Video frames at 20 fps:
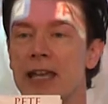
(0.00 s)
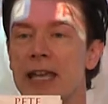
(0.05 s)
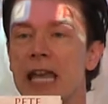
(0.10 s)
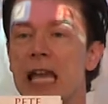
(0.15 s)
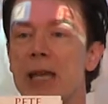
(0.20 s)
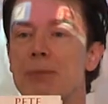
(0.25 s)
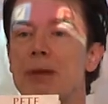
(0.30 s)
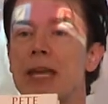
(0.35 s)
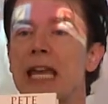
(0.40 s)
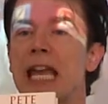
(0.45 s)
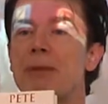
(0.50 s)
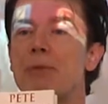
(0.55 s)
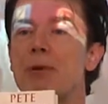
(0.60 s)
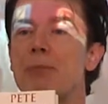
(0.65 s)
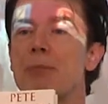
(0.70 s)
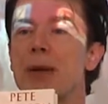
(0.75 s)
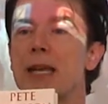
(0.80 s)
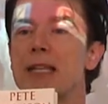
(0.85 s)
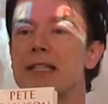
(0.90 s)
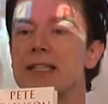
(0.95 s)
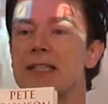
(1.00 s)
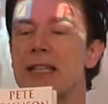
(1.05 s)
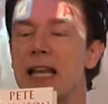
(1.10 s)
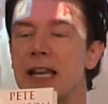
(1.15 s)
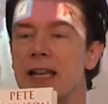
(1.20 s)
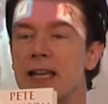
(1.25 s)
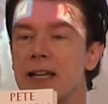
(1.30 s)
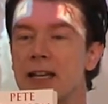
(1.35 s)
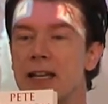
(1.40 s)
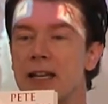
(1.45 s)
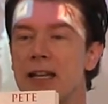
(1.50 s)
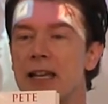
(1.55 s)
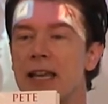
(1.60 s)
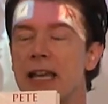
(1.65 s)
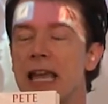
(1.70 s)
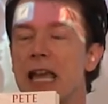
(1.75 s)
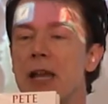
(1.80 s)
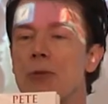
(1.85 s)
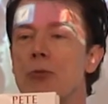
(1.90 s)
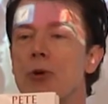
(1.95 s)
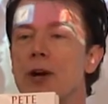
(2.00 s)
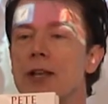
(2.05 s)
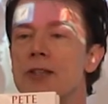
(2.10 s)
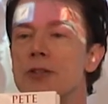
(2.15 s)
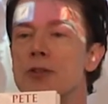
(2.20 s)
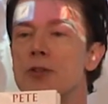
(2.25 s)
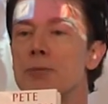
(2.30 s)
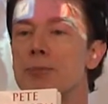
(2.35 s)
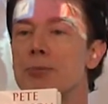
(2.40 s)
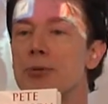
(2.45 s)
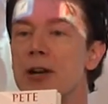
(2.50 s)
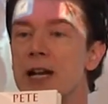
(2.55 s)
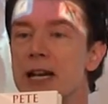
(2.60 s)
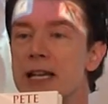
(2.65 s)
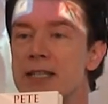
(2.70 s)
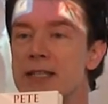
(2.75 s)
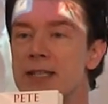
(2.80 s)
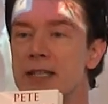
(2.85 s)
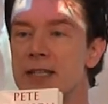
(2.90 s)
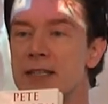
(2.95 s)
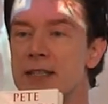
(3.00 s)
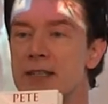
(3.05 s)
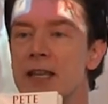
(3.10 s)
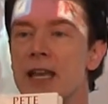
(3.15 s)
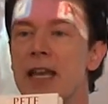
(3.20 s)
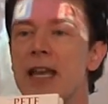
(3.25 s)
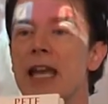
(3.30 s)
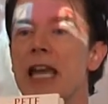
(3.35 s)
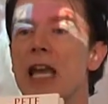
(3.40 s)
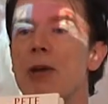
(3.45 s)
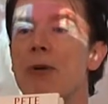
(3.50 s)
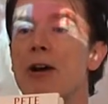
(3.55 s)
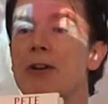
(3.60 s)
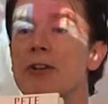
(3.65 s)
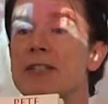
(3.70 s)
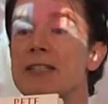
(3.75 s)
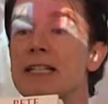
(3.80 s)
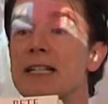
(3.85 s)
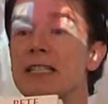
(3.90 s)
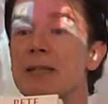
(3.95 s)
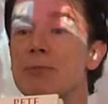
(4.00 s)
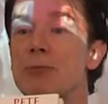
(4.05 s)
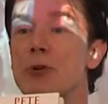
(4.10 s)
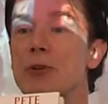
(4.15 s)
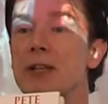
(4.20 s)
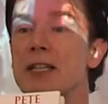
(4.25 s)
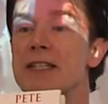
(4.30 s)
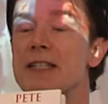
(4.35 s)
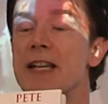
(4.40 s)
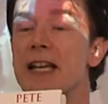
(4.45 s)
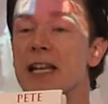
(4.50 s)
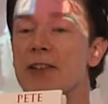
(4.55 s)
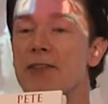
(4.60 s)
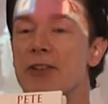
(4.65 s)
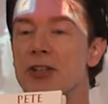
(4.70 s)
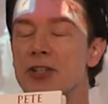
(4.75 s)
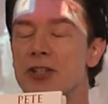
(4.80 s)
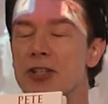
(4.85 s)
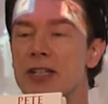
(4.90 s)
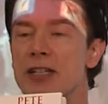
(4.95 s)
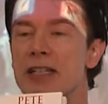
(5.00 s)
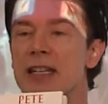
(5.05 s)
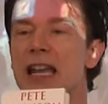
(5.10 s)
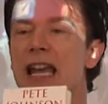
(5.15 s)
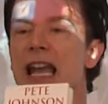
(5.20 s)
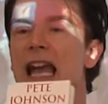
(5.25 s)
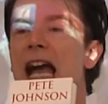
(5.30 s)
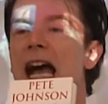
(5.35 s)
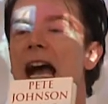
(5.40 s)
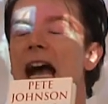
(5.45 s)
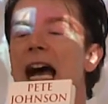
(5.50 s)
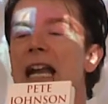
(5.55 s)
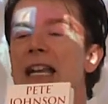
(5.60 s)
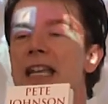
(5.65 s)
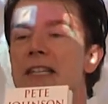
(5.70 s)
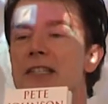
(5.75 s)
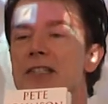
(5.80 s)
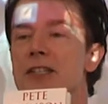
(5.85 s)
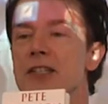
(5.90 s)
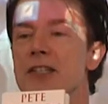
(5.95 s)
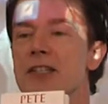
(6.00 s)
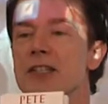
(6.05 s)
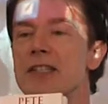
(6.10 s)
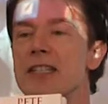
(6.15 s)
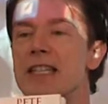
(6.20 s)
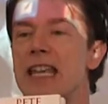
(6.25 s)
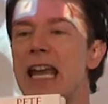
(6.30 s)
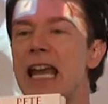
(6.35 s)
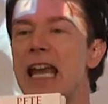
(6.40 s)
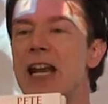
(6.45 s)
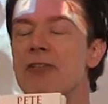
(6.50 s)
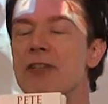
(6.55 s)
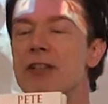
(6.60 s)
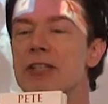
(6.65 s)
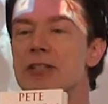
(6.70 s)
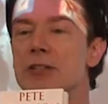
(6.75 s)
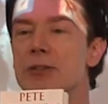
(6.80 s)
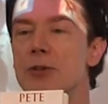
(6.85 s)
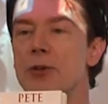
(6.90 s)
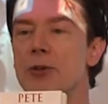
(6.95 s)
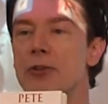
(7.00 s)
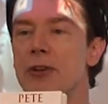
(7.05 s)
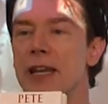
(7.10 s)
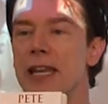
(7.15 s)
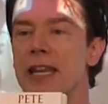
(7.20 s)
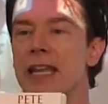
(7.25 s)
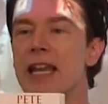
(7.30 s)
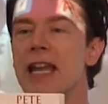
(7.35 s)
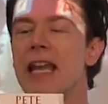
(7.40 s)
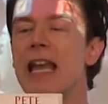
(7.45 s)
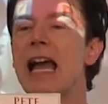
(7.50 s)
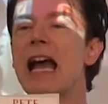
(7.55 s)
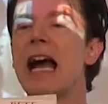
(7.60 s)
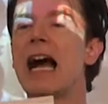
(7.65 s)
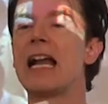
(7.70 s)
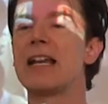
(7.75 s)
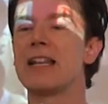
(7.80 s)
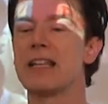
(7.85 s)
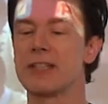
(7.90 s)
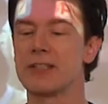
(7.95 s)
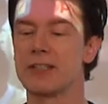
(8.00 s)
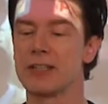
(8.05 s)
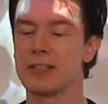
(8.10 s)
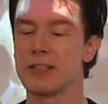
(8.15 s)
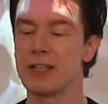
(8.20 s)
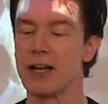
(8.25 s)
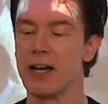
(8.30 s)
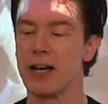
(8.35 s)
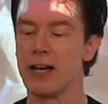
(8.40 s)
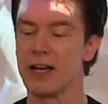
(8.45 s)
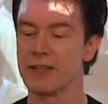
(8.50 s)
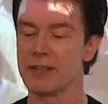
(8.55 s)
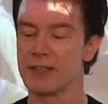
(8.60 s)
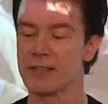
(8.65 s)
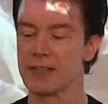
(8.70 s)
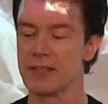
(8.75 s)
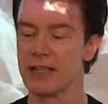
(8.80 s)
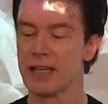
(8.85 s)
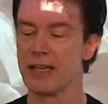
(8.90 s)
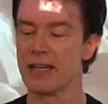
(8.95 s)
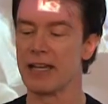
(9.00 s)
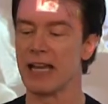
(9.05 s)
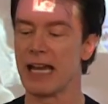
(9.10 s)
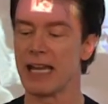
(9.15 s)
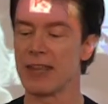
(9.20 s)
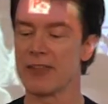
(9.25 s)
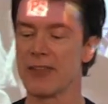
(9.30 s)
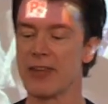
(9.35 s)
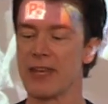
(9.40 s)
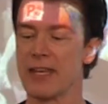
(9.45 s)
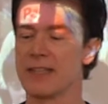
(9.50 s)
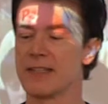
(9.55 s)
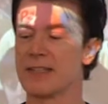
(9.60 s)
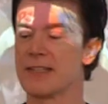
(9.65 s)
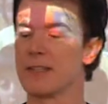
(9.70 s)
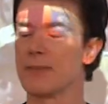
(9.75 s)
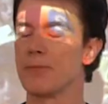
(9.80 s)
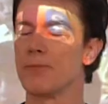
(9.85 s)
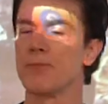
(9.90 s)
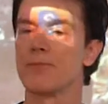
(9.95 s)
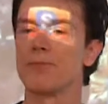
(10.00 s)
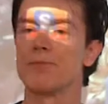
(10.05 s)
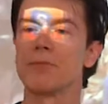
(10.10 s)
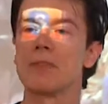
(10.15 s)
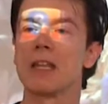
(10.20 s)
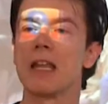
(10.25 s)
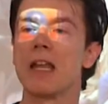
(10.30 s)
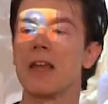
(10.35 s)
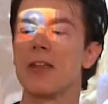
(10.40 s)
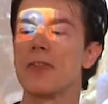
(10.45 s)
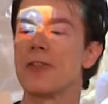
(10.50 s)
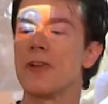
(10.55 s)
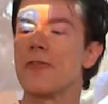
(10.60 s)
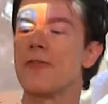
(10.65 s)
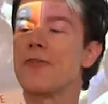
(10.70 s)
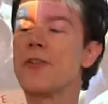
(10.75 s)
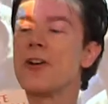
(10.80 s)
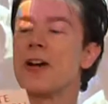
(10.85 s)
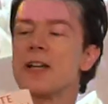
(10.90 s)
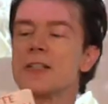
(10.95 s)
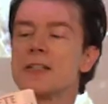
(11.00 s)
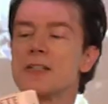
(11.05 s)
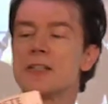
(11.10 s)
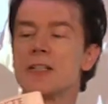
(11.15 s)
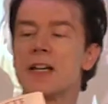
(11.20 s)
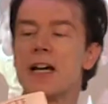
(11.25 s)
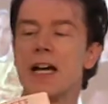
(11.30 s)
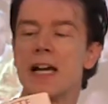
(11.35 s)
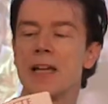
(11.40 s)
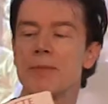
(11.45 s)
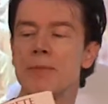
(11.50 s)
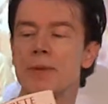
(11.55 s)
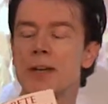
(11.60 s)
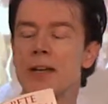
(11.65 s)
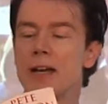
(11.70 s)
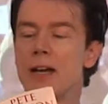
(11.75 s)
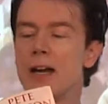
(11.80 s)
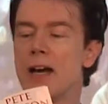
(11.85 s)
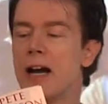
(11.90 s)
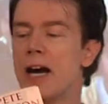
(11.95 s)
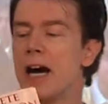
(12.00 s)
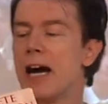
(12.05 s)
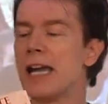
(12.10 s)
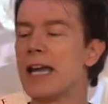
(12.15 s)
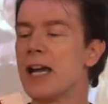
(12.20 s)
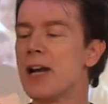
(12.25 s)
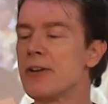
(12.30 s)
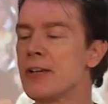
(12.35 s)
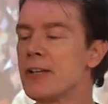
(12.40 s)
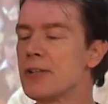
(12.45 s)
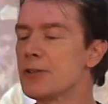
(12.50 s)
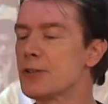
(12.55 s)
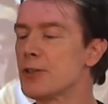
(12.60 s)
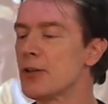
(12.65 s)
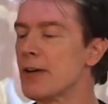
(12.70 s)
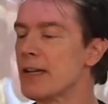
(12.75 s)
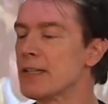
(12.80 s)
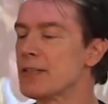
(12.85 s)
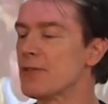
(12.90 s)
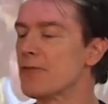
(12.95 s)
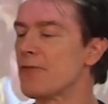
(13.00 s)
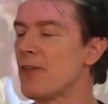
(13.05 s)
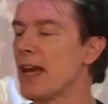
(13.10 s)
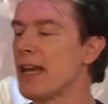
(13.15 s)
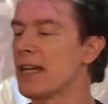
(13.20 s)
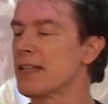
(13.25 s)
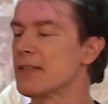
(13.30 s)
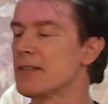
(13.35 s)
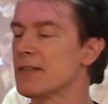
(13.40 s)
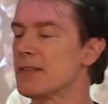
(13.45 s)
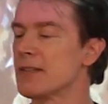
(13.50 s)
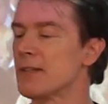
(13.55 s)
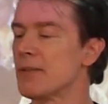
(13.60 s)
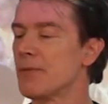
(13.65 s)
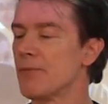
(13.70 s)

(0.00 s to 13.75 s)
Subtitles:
It became a bestseller, it won two prizes, it won a Saturday morning television, and it's a scary story, and it starts like this. The first time I only saw its face.